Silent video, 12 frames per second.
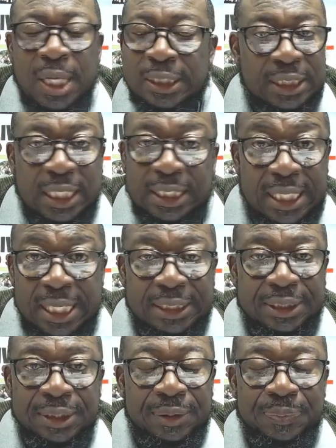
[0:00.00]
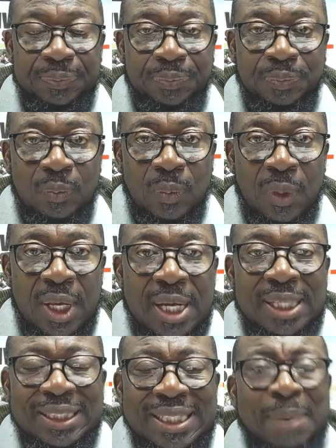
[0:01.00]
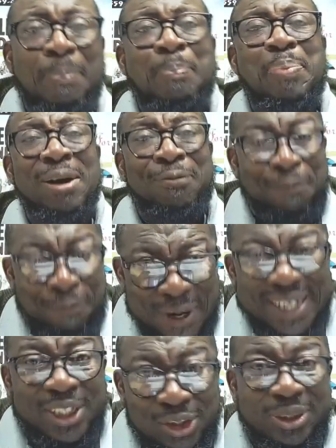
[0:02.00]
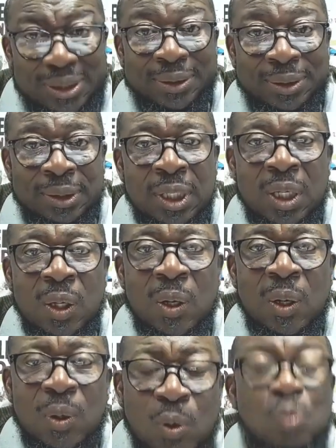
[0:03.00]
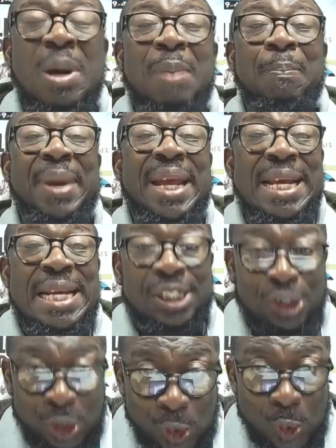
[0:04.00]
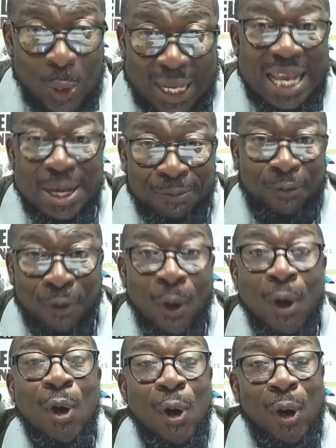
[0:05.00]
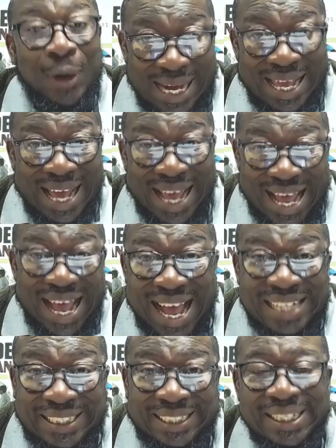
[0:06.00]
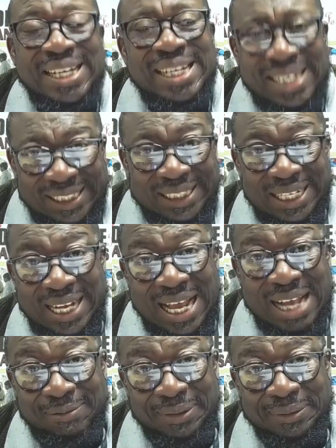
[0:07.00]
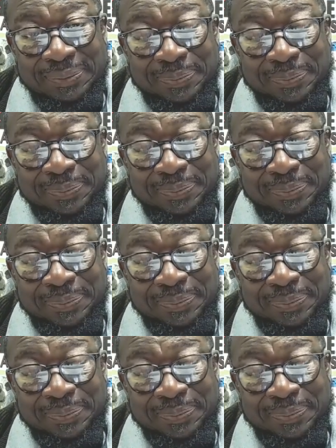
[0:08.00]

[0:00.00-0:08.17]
They didn't. The perfection human being is looking for on earth is in heaven.